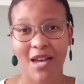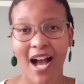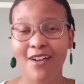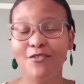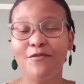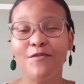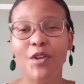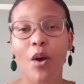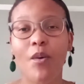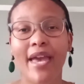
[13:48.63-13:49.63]
out of
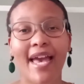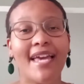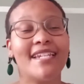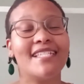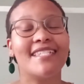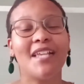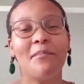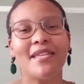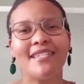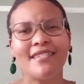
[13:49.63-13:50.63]
nowhere, and in some
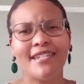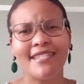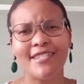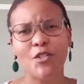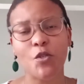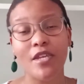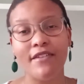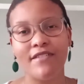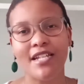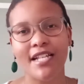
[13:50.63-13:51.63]
instances to
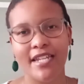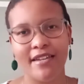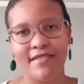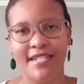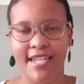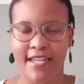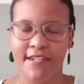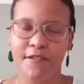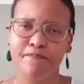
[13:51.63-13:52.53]
even clear the debt.